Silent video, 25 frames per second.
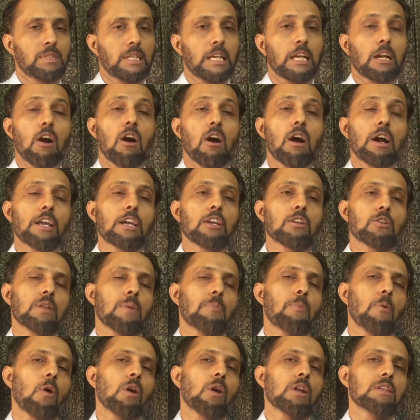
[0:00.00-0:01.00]
According to
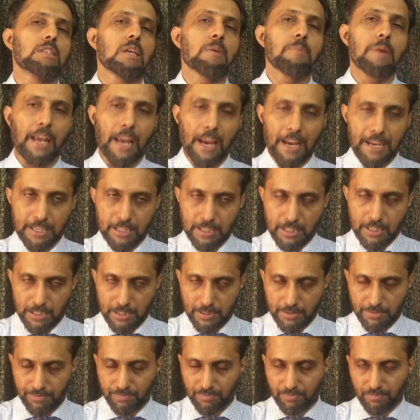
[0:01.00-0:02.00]
the policy
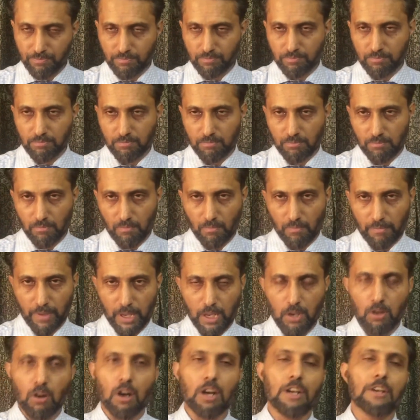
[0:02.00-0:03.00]
makers,
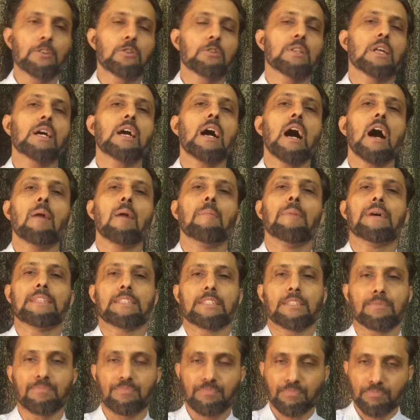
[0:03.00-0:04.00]
according to the
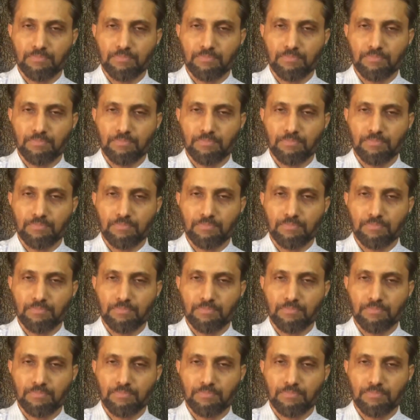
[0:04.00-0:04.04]
government,